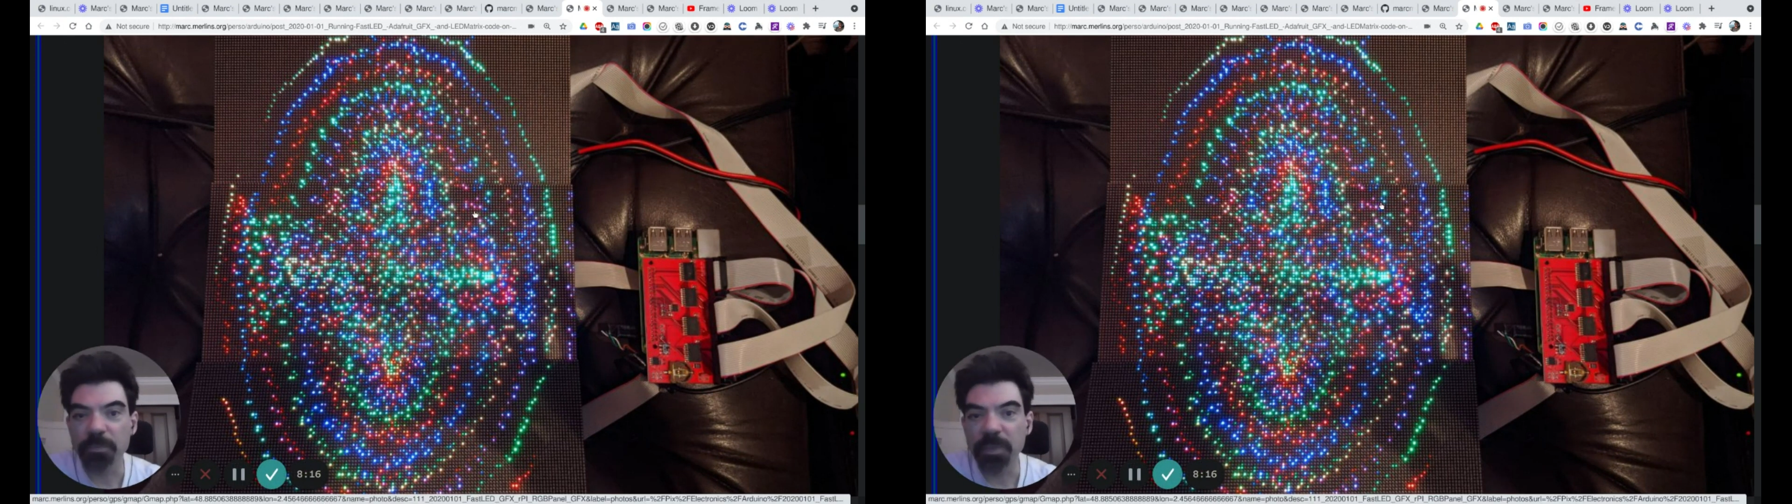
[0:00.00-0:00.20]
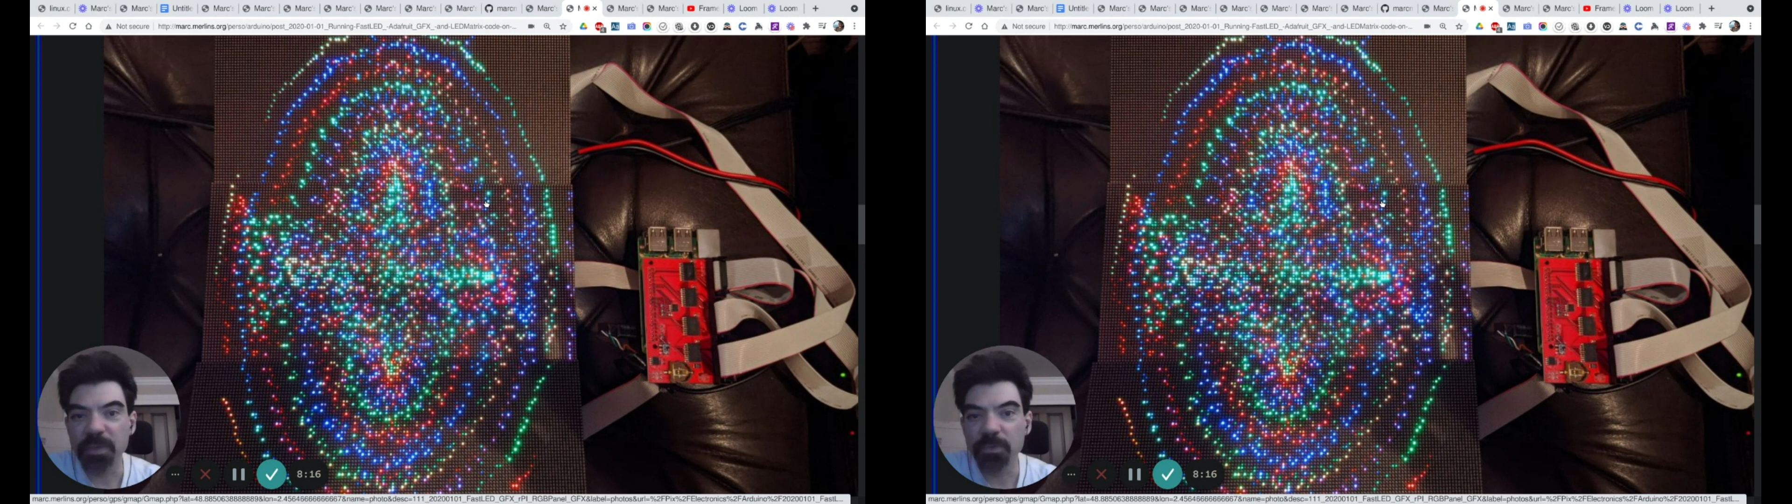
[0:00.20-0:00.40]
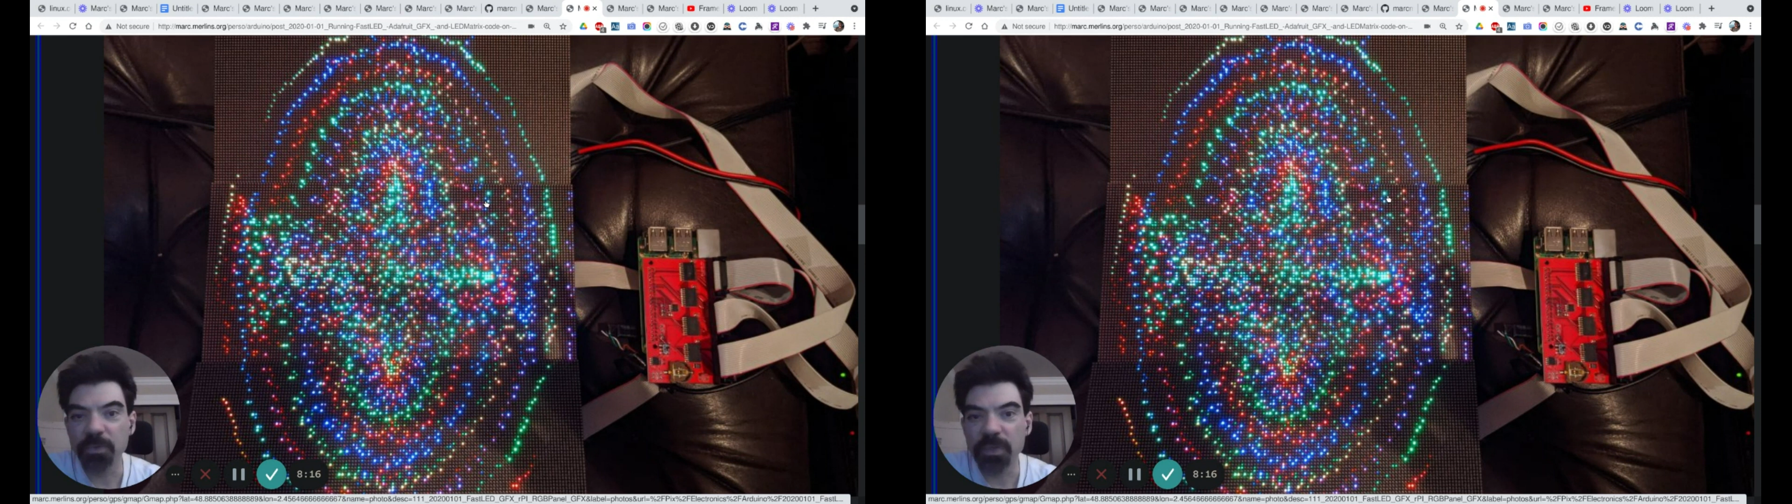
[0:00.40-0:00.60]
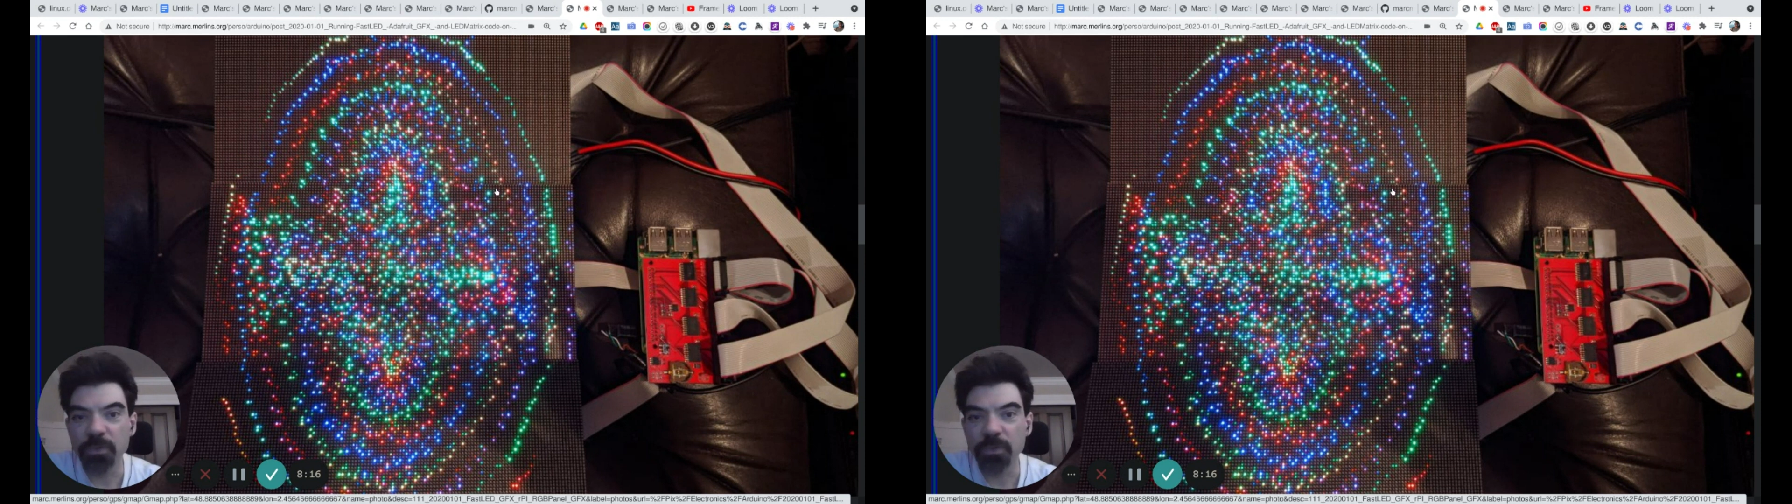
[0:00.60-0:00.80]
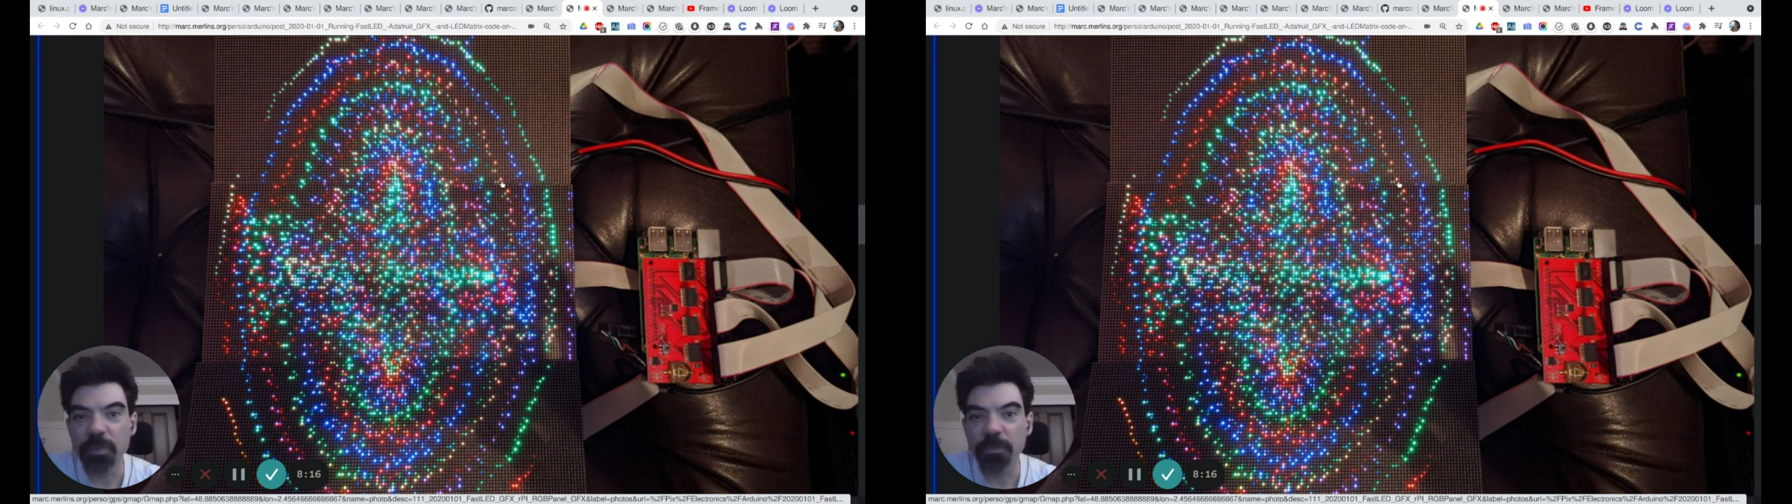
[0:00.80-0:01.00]
The pixels
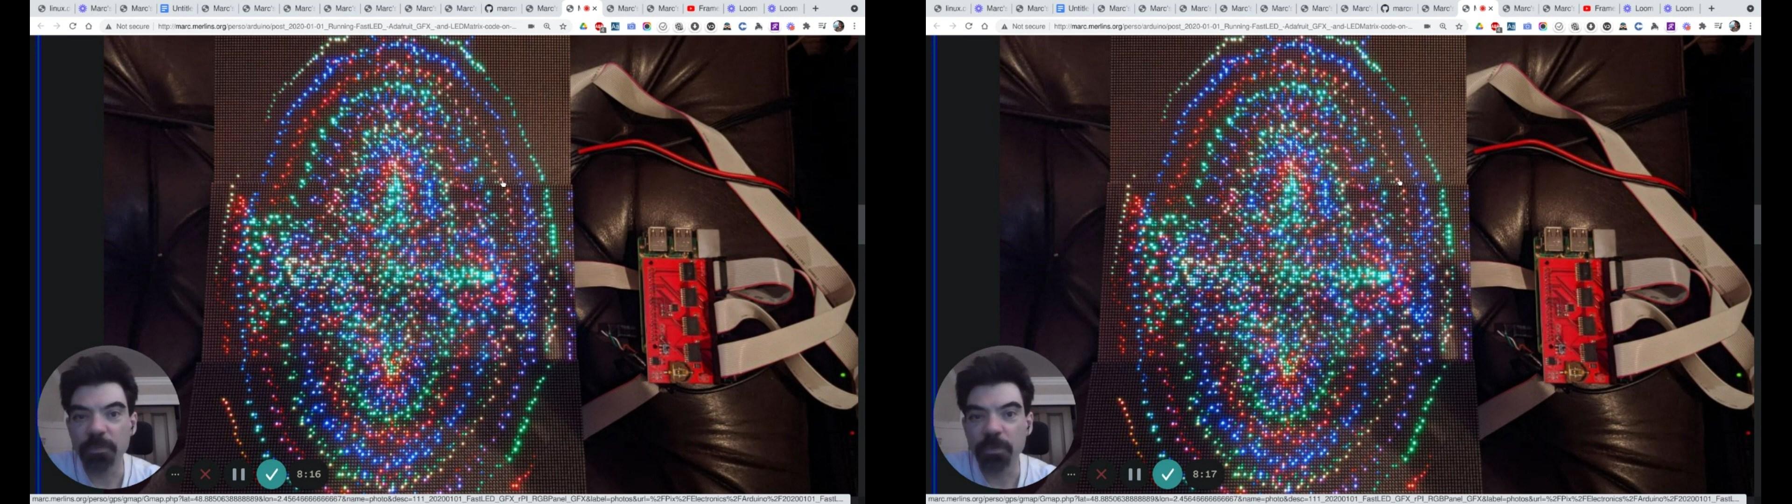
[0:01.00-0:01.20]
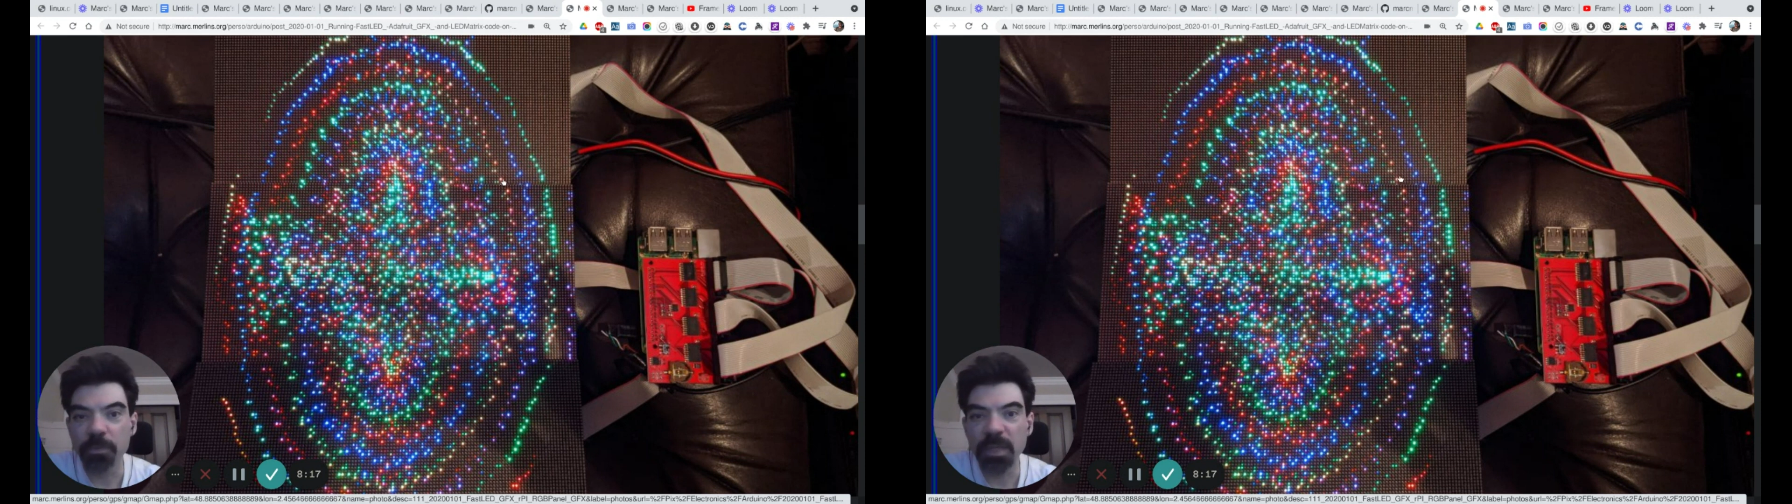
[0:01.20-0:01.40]
that used to be 4